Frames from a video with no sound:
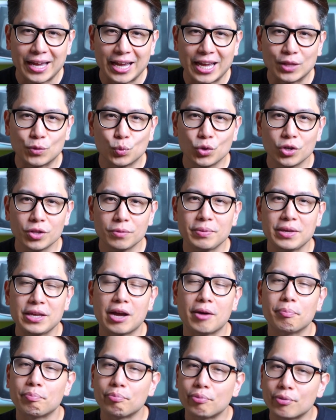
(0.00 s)
It wouldn't be
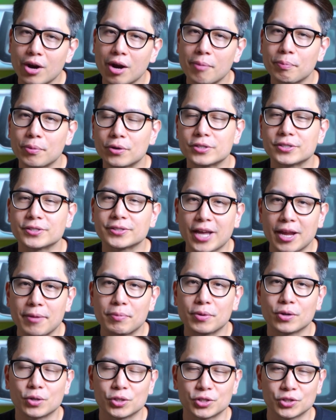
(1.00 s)
a proper
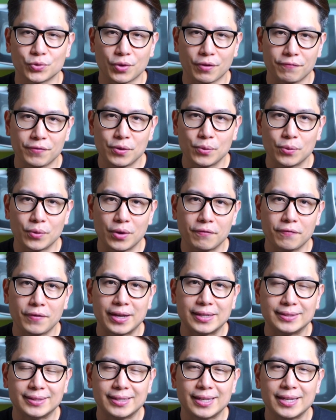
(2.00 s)
CyberGhost review if
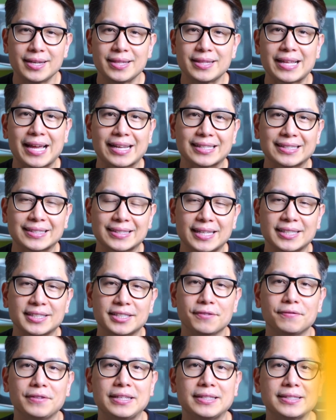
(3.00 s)
I didn't
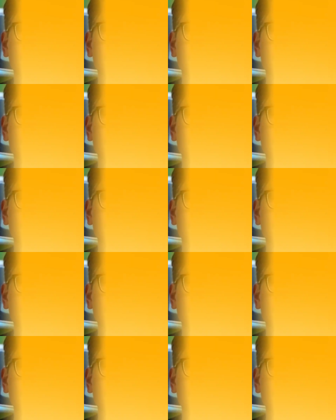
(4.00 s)
extensively